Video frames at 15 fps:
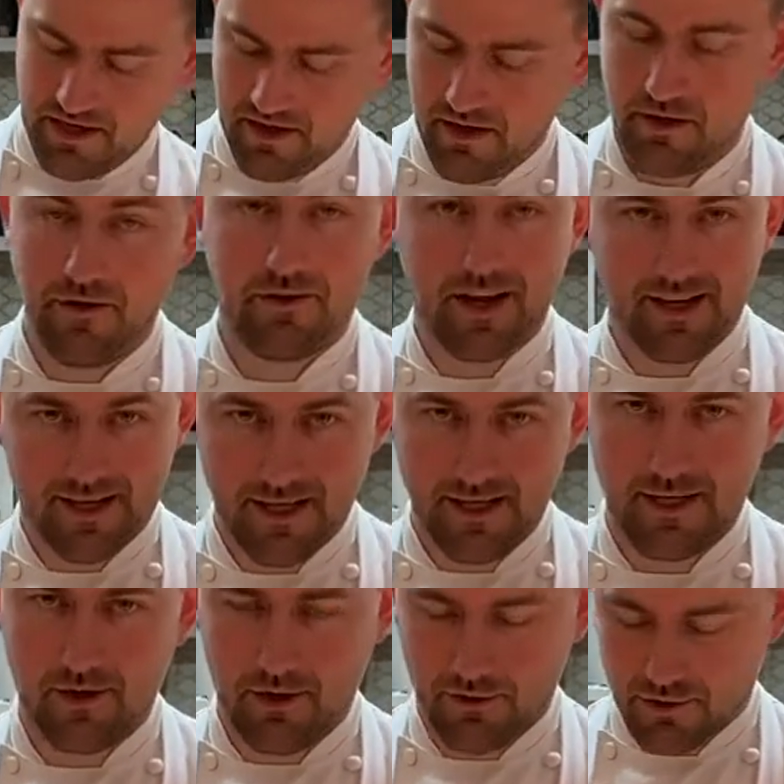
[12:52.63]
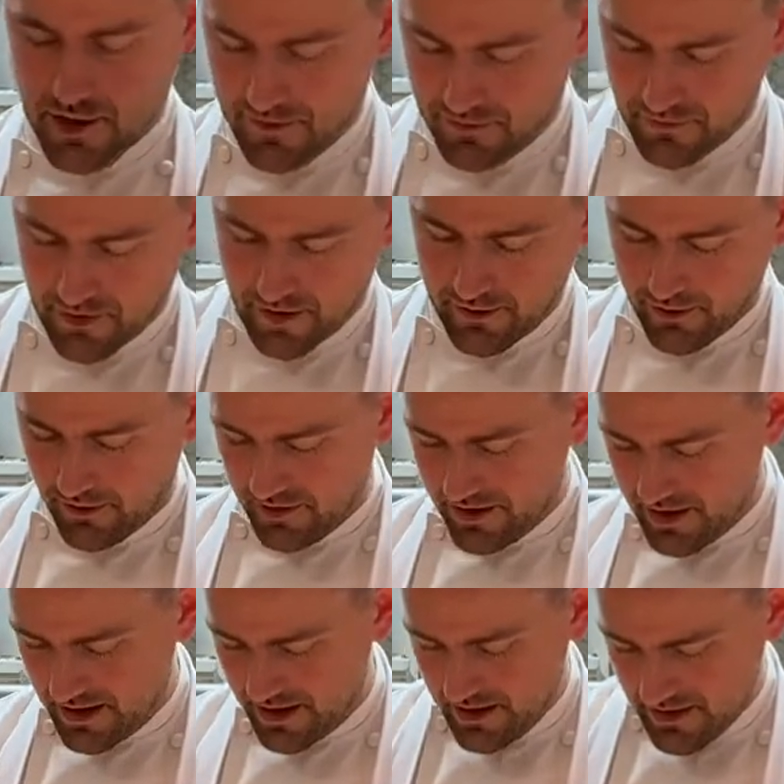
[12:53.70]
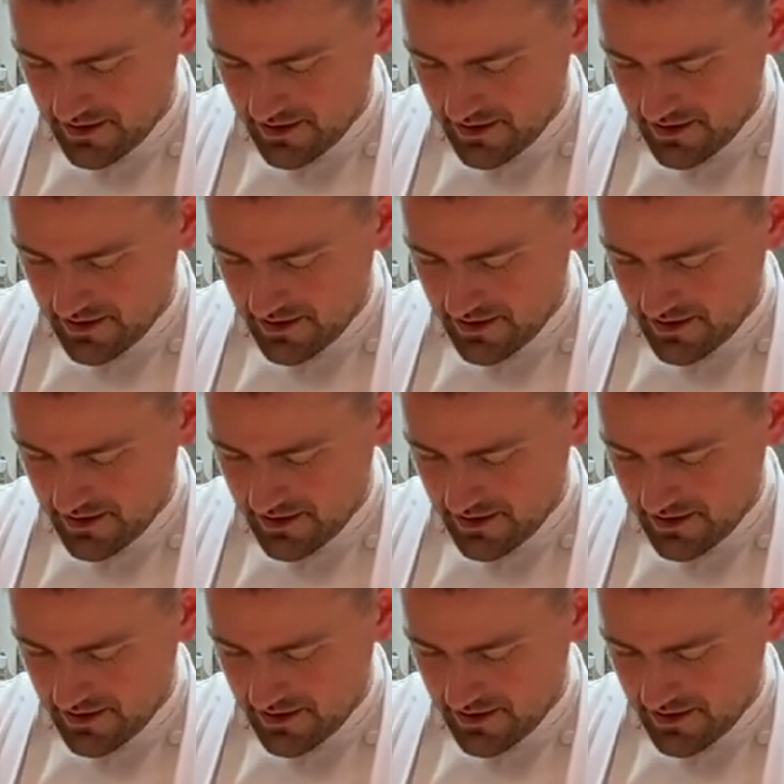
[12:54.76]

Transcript: You guess there's a lot of truffle going on here.